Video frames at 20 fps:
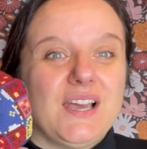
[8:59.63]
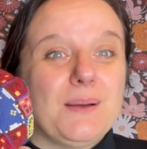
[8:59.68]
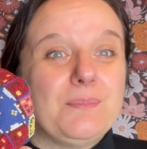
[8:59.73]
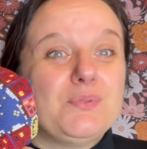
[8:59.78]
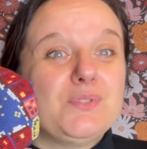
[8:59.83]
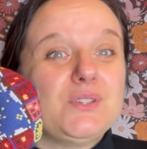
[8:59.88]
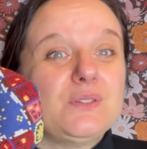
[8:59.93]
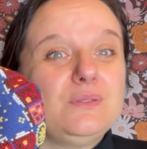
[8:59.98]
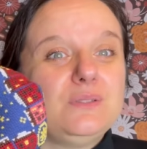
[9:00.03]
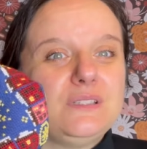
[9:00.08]

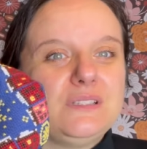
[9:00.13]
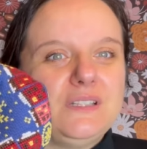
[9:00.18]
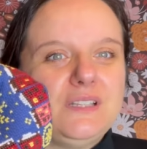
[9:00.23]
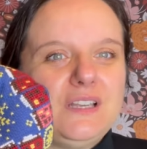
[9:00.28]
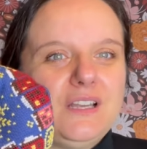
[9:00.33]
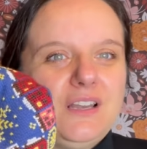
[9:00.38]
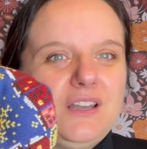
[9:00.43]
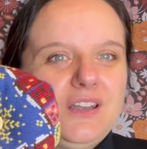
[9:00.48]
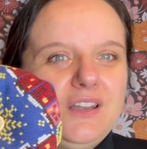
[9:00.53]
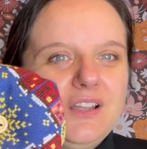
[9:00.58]

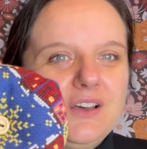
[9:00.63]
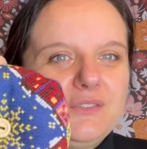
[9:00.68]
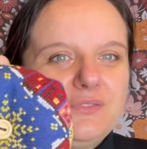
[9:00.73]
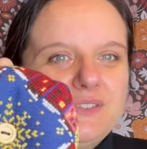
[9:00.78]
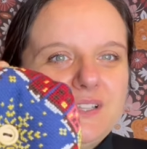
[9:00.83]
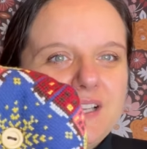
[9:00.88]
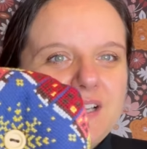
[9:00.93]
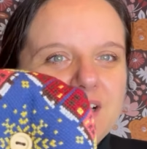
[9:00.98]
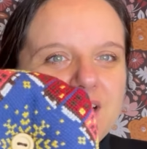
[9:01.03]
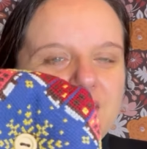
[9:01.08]
Absolutely love
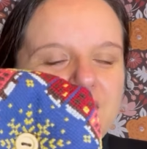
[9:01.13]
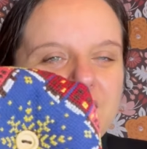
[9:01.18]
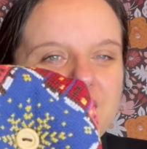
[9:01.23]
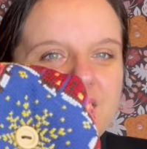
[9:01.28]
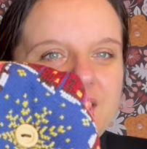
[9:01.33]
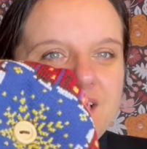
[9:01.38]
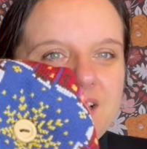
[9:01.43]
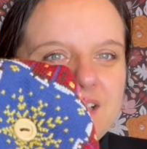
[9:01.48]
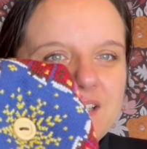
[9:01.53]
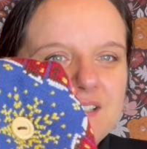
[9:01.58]
the
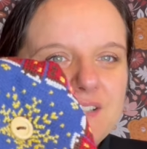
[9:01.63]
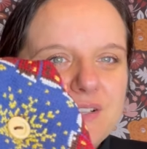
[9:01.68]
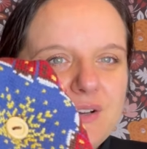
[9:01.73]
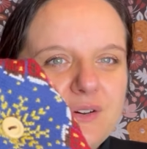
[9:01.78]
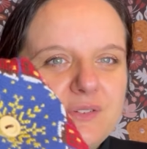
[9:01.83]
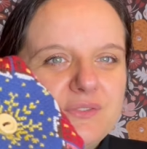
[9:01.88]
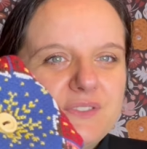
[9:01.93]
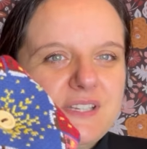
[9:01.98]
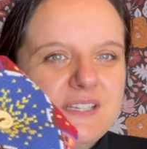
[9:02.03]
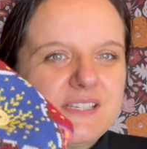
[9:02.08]
color and
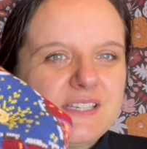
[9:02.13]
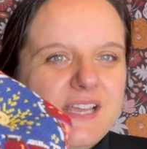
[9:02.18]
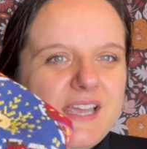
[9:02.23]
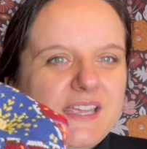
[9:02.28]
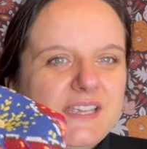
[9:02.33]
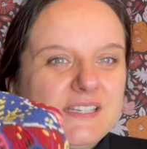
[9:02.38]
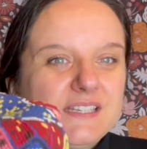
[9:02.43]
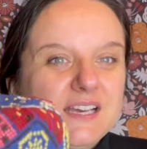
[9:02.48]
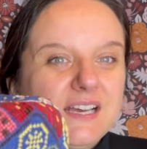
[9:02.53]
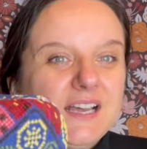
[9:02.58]
of this
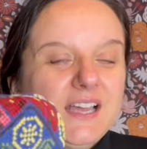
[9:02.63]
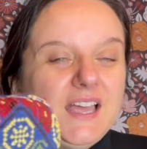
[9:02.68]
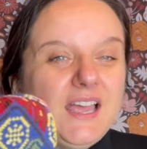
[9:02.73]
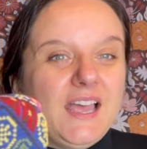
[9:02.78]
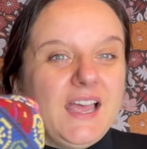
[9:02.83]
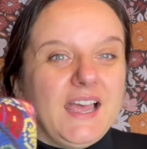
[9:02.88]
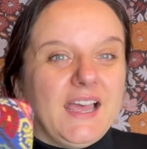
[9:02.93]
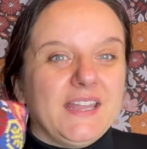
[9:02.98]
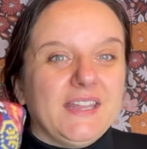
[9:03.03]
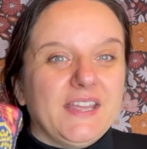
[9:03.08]
Ada,
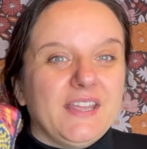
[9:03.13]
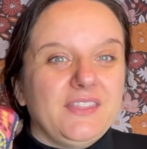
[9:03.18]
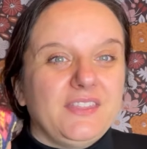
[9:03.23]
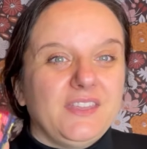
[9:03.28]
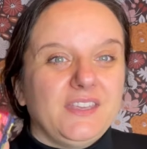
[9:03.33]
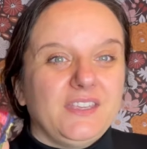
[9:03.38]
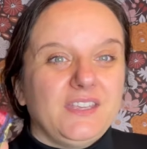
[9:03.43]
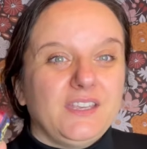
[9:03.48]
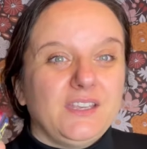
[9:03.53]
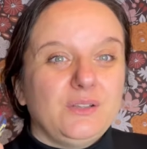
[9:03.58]
and I
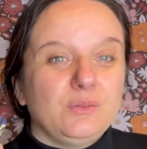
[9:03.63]
think it